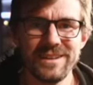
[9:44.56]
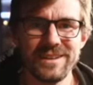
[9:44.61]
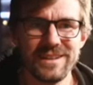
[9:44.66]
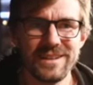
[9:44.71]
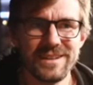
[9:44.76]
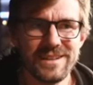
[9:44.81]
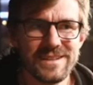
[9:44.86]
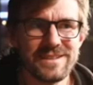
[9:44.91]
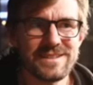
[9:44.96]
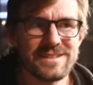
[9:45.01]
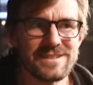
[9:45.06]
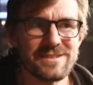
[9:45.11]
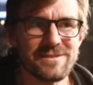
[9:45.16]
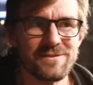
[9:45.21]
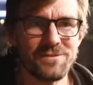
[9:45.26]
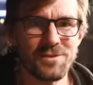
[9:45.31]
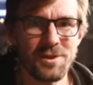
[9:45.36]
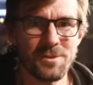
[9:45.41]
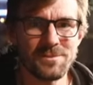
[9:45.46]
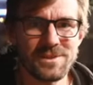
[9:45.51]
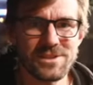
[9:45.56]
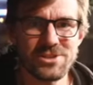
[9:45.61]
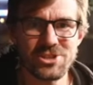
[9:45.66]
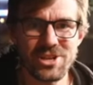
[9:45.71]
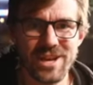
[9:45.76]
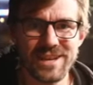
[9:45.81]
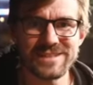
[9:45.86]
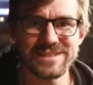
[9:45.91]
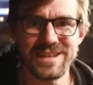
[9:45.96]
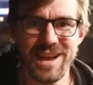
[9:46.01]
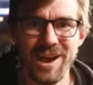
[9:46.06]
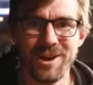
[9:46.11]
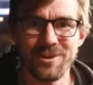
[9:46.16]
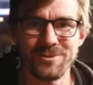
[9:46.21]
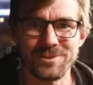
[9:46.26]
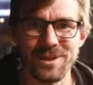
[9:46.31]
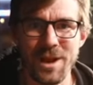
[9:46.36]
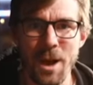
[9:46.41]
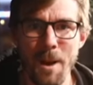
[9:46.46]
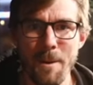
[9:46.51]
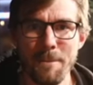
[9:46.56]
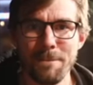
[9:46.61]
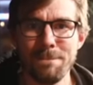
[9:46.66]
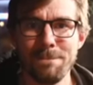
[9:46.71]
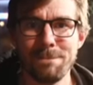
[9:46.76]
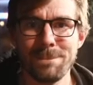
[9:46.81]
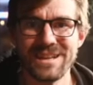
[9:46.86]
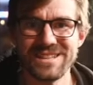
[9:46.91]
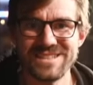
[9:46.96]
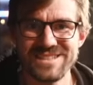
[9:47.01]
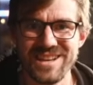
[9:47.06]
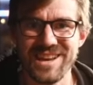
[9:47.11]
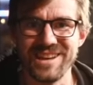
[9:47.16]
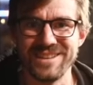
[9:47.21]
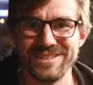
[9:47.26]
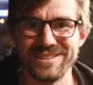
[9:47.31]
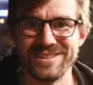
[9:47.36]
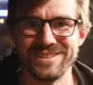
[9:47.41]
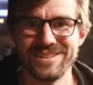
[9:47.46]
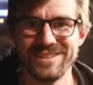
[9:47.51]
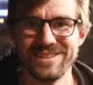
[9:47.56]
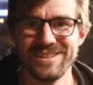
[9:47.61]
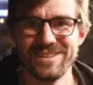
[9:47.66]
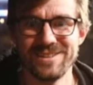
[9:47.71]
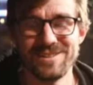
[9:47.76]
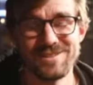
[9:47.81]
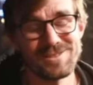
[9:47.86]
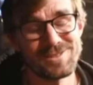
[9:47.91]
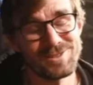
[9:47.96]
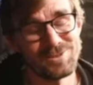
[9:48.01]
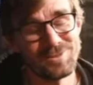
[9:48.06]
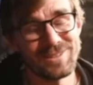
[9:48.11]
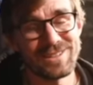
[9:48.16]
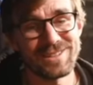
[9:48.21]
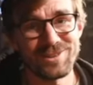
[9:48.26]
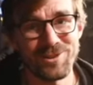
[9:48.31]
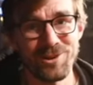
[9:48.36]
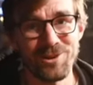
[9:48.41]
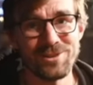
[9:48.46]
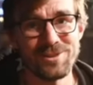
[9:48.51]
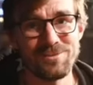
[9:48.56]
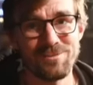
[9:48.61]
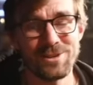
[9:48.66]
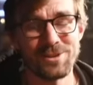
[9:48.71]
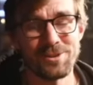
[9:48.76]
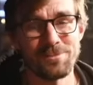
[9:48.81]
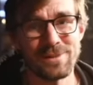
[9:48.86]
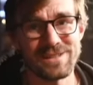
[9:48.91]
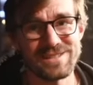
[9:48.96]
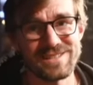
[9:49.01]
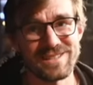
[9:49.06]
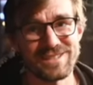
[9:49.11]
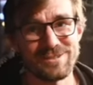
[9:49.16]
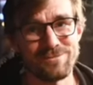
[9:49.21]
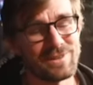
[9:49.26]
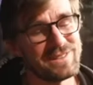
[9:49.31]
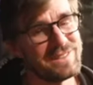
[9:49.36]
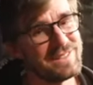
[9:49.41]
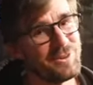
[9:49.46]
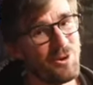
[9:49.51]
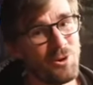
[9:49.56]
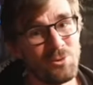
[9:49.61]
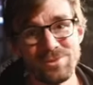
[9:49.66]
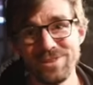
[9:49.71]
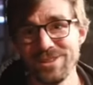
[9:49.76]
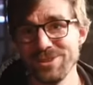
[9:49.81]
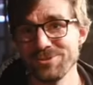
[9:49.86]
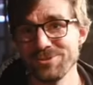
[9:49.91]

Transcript: it is from the Czech town, Plzeň. So you can call the beer Plzeň, but the only